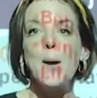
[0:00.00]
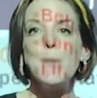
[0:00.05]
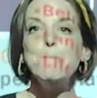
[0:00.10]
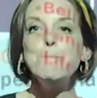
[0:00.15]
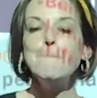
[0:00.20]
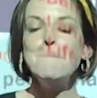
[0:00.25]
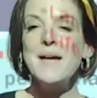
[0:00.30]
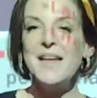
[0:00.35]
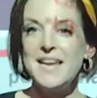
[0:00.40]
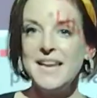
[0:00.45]

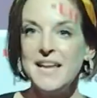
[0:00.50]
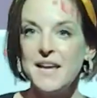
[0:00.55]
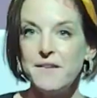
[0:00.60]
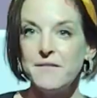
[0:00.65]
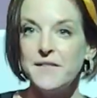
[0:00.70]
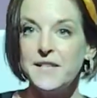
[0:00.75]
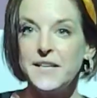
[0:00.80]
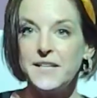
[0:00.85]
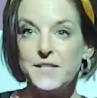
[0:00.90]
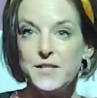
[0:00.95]
many of
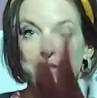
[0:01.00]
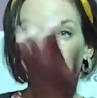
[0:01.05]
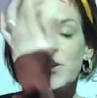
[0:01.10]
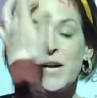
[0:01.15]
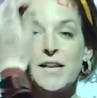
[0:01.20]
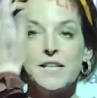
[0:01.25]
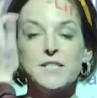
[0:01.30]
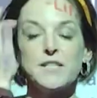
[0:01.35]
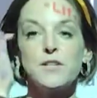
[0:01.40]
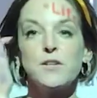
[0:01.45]
these
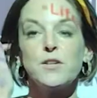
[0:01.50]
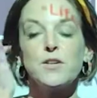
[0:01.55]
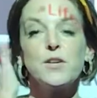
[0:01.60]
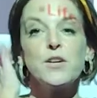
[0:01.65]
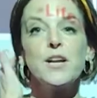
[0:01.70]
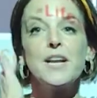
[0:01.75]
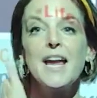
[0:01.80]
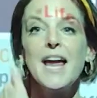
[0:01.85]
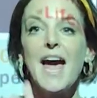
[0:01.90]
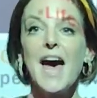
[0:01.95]
traits. So they're
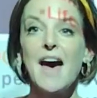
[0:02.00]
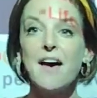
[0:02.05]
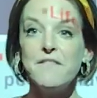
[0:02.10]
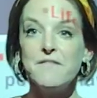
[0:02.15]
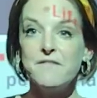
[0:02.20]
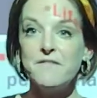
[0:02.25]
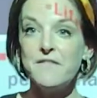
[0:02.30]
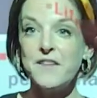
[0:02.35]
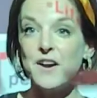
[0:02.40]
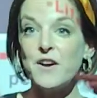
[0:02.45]
going to have
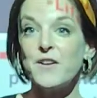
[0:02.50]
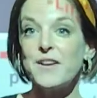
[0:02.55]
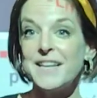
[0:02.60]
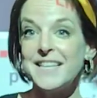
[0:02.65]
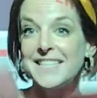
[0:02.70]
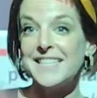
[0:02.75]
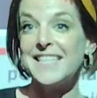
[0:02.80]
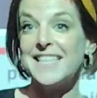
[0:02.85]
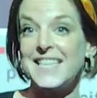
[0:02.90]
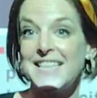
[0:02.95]
various
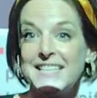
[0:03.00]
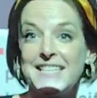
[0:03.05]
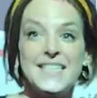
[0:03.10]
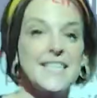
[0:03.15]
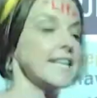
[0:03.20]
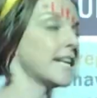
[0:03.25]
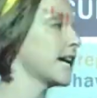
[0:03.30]
things in